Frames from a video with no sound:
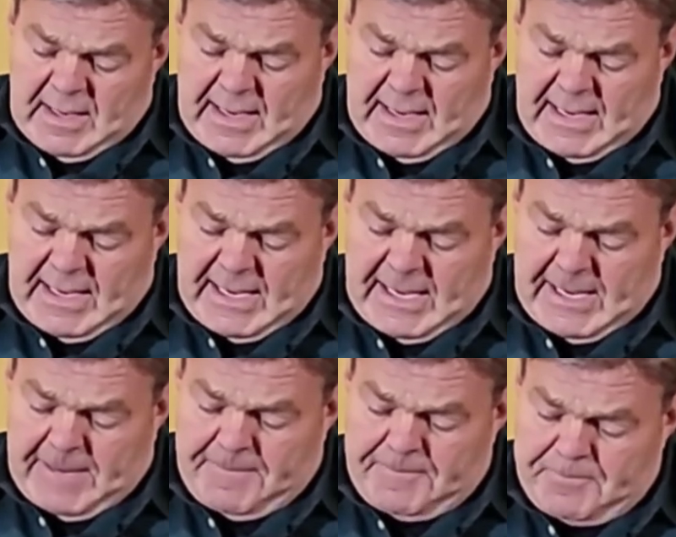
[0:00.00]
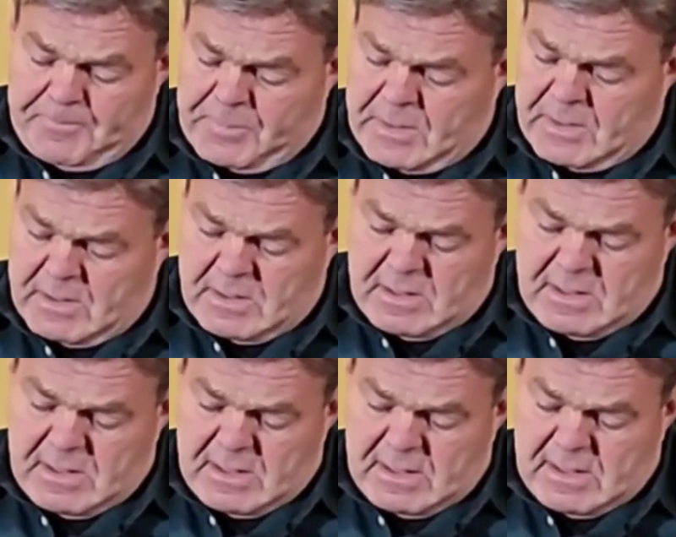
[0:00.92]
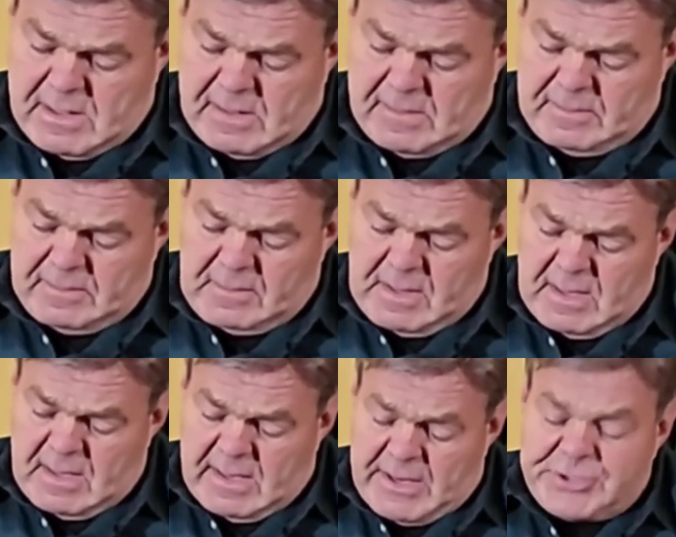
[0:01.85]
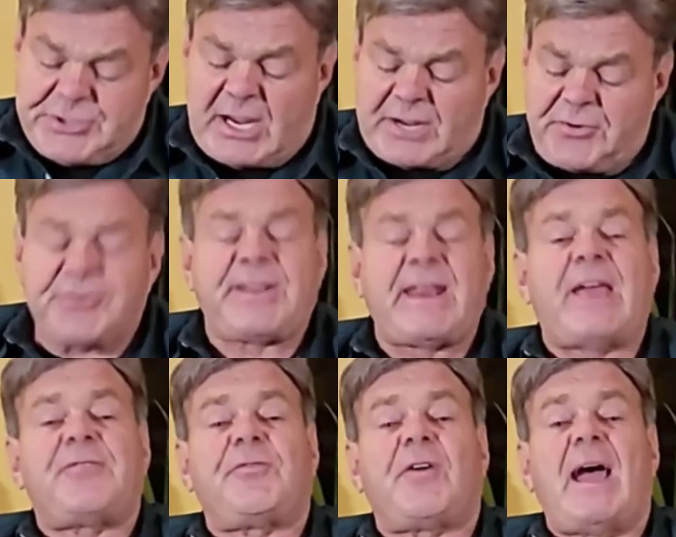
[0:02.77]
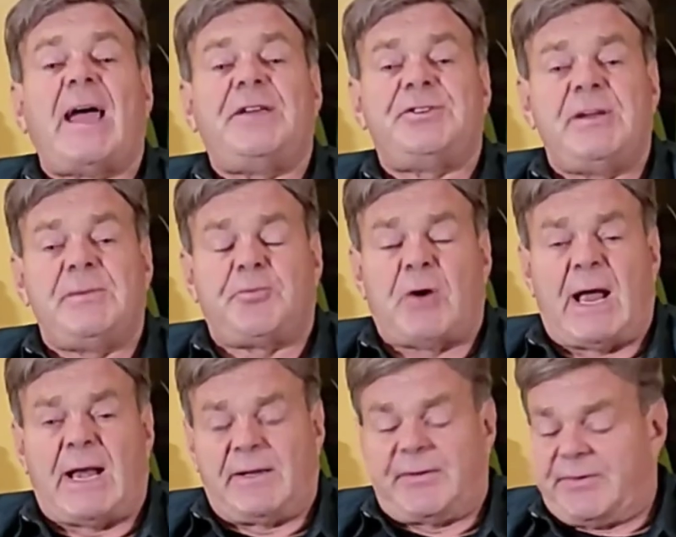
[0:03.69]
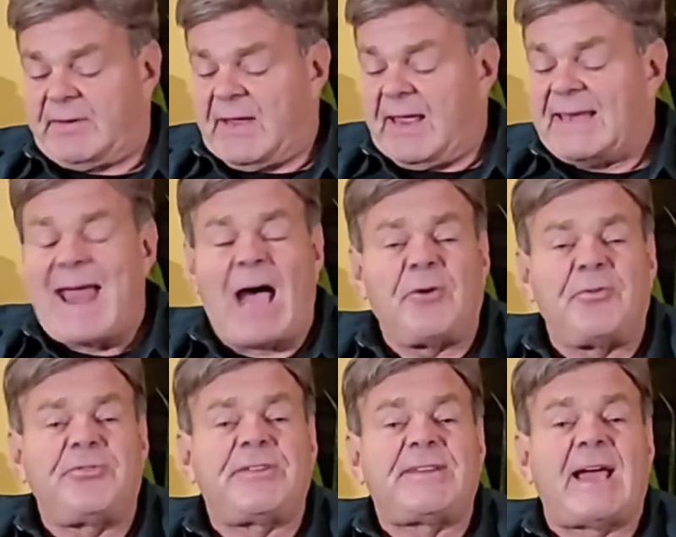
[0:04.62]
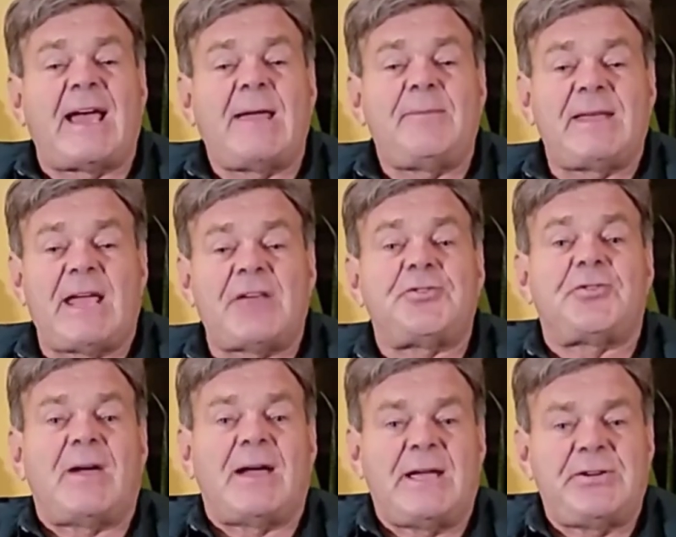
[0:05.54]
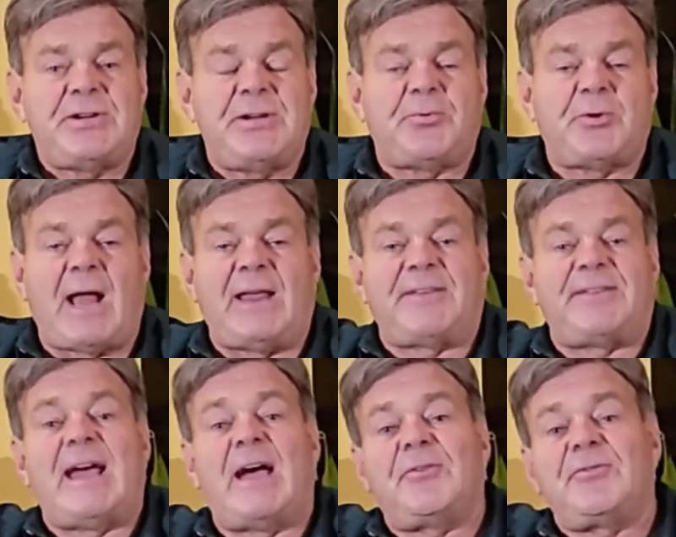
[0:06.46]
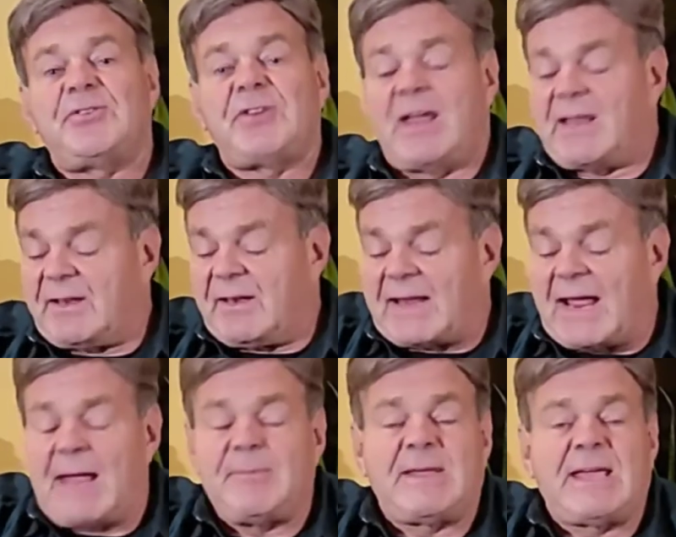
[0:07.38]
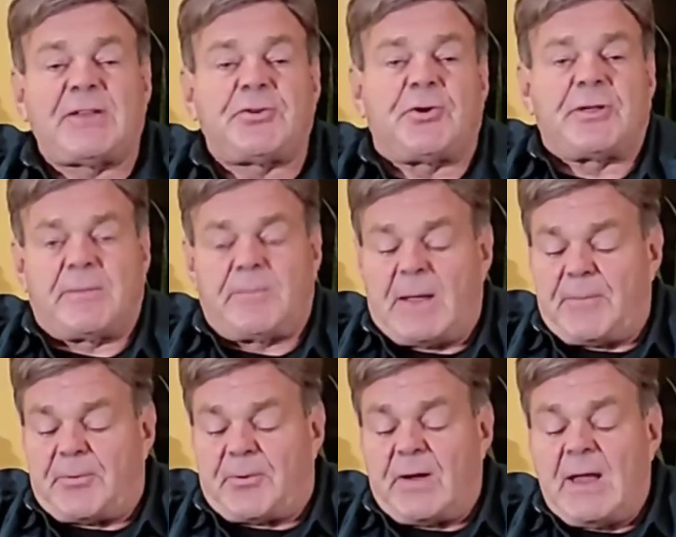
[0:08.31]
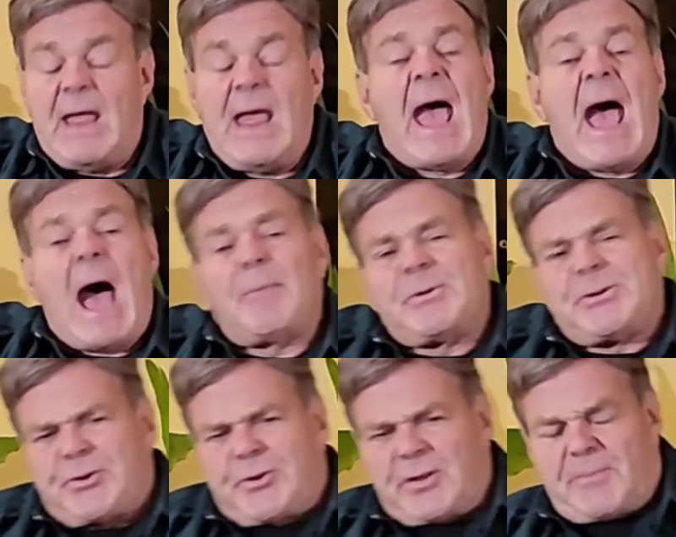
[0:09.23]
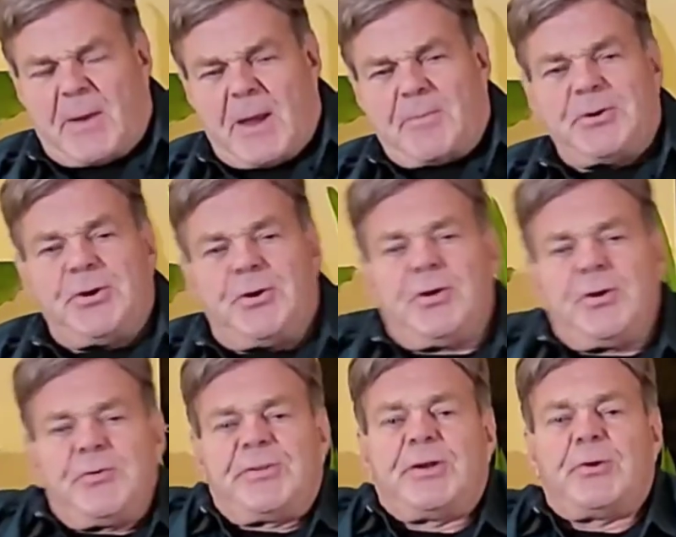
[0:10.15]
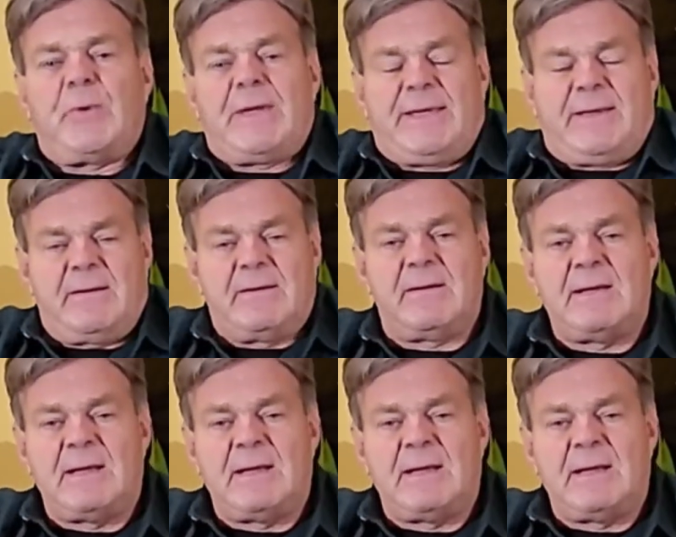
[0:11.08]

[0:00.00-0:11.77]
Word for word: Um, uh, check your stash for hygiene products. Now's the time to get your hygiene products. Now's the ch- time to get toilet paper. How much toilet paper do you use in a week?